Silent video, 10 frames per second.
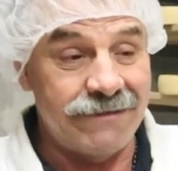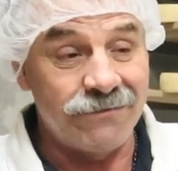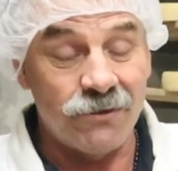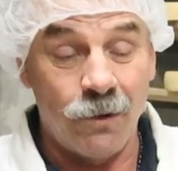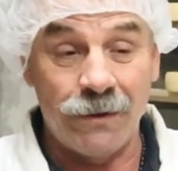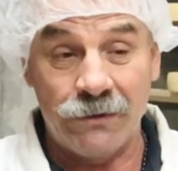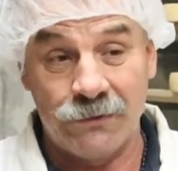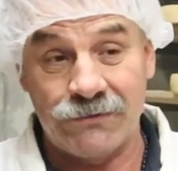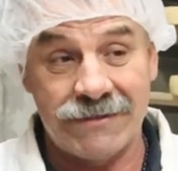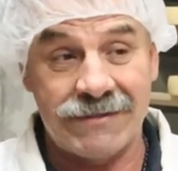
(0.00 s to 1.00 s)
even though we
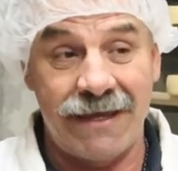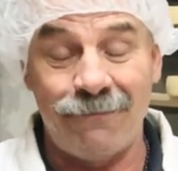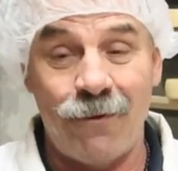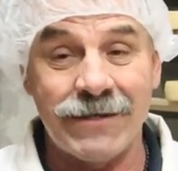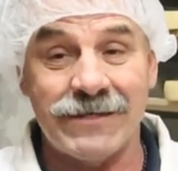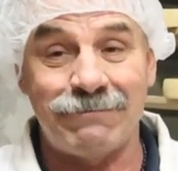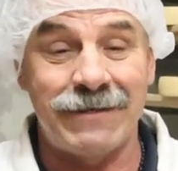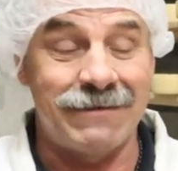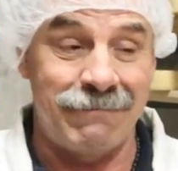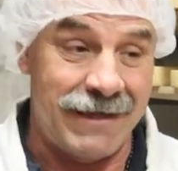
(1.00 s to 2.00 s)
use the same
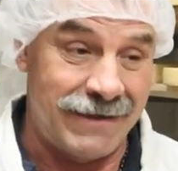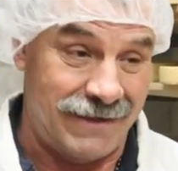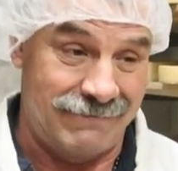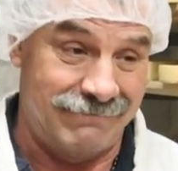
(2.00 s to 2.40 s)
recipe to make it.